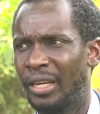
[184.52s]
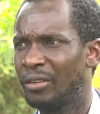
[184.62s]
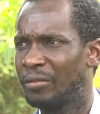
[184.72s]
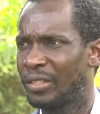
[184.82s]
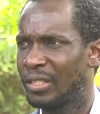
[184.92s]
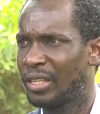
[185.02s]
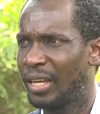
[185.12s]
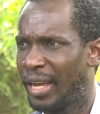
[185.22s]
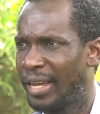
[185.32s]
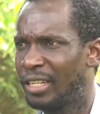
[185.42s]
end of this
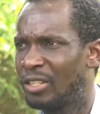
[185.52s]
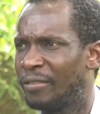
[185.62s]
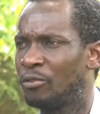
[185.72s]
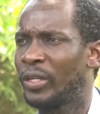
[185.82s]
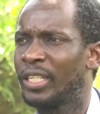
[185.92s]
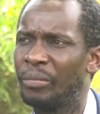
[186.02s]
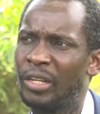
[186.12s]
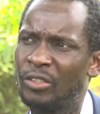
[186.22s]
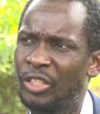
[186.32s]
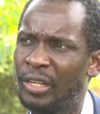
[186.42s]
year, I need to have 20
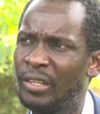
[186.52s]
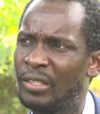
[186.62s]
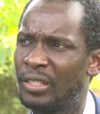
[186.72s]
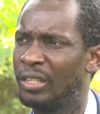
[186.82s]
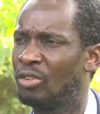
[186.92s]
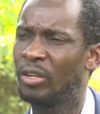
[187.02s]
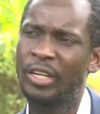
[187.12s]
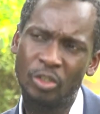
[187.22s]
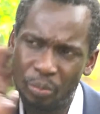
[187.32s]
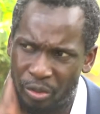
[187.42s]
million shillings in order
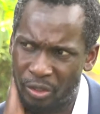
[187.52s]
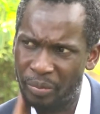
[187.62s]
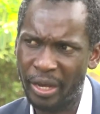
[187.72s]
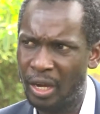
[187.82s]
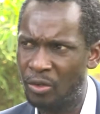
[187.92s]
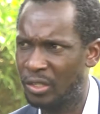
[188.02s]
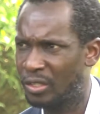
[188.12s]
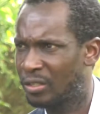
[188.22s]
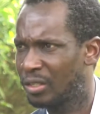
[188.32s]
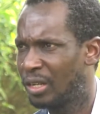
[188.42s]
to build my
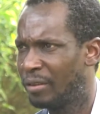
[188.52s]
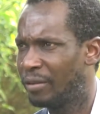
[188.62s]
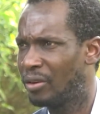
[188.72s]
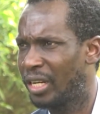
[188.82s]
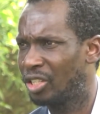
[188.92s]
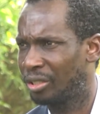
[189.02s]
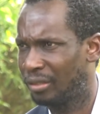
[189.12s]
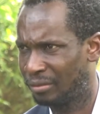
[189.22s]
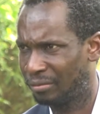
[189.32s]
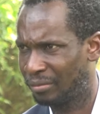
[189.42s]
house's foundation.